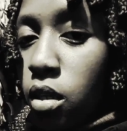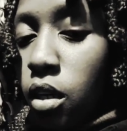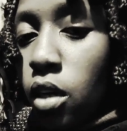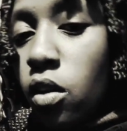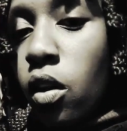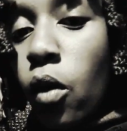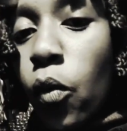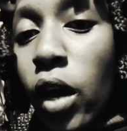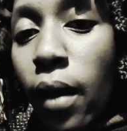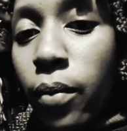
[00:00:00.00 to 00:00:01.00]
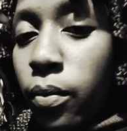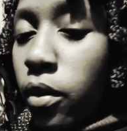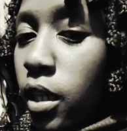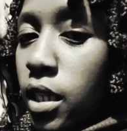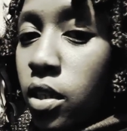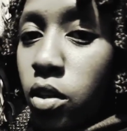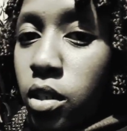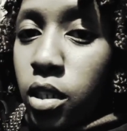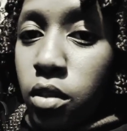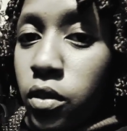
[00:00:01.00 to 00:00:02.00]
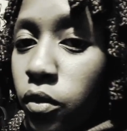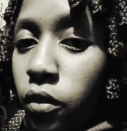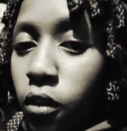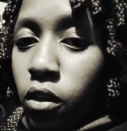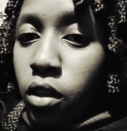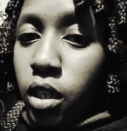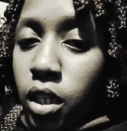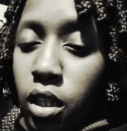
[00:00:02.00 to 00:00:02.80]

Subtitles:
I don't know where people get content to vlog.